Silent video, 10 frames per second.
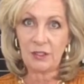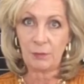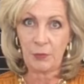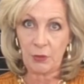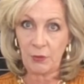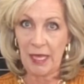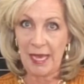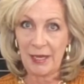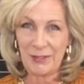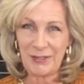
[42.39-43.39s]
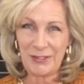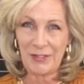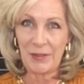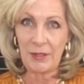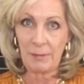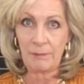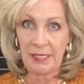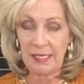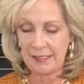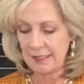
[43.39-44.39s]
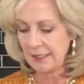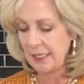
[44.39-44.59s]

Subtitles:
to pull out the pit.